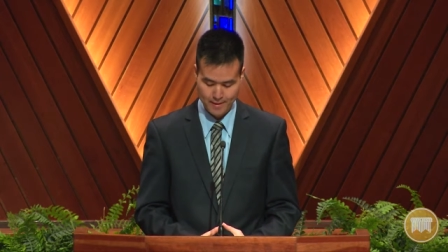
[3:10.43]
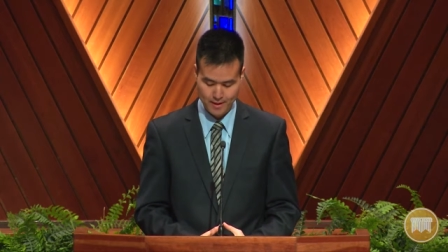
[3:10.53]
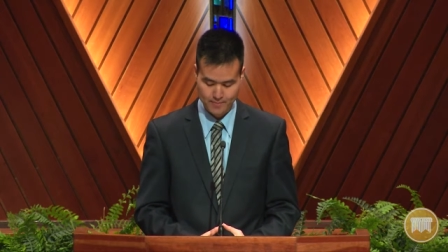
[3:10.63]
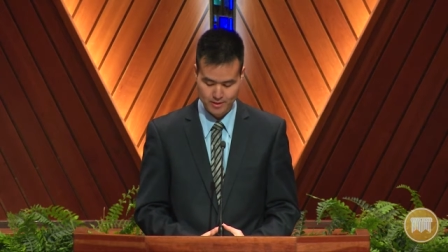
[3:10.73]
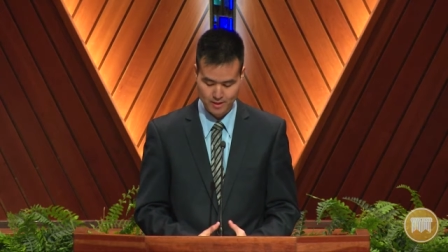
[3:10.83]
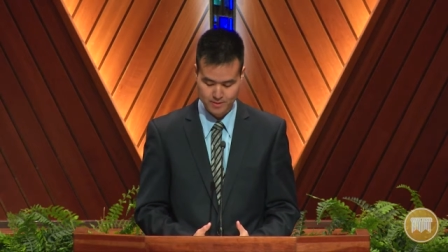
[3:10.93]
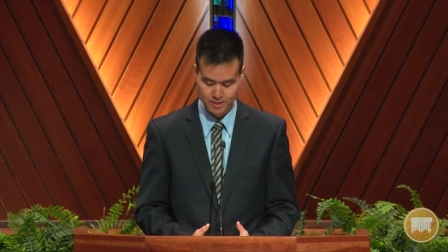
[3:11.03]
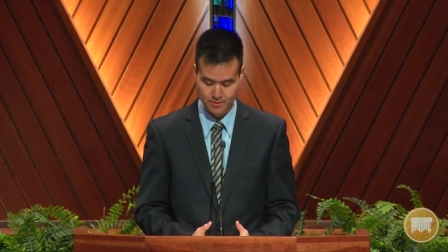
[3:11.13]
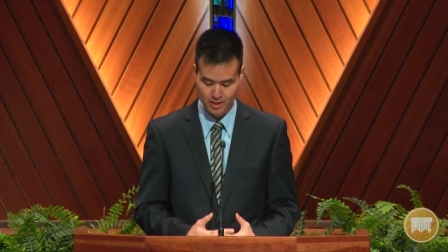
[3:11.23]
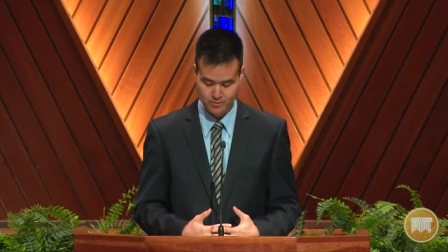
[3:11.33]
And my time in
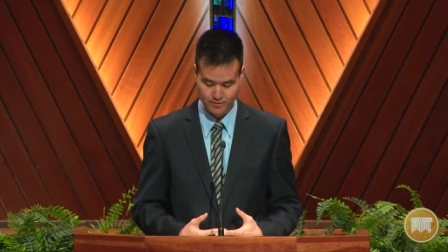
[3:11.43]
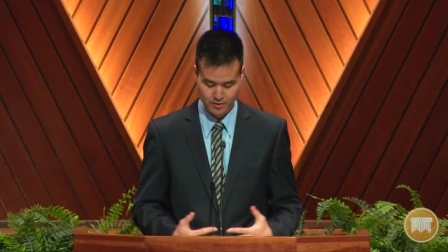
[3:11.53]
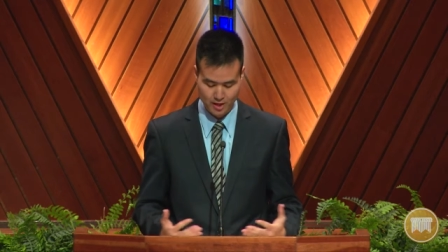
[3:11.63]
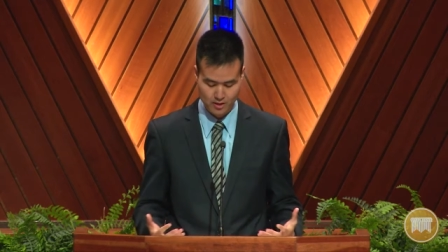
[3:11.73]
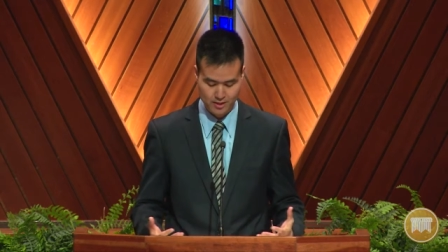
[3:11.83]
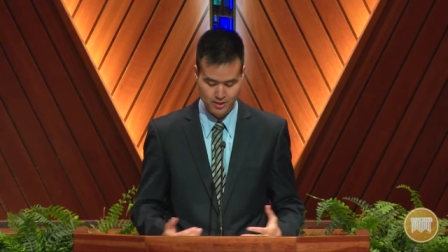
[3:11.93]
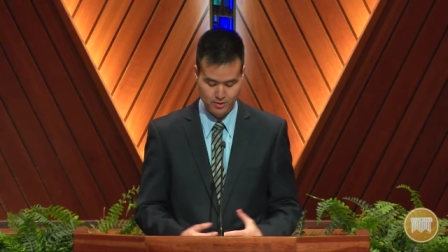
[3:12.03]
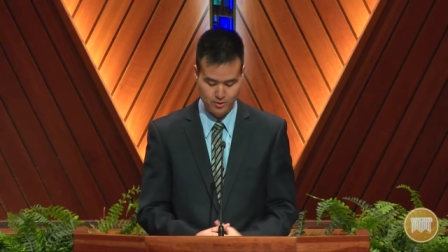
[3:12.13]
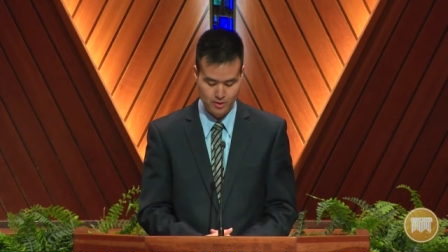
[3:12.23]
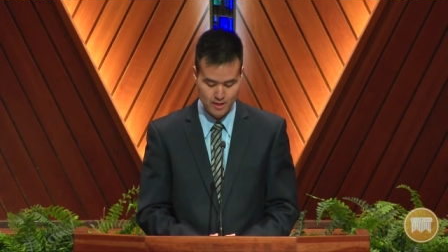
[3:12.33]
seminary has revealed how
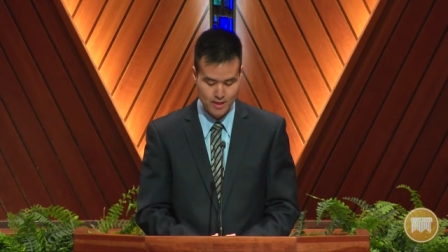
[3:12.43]
little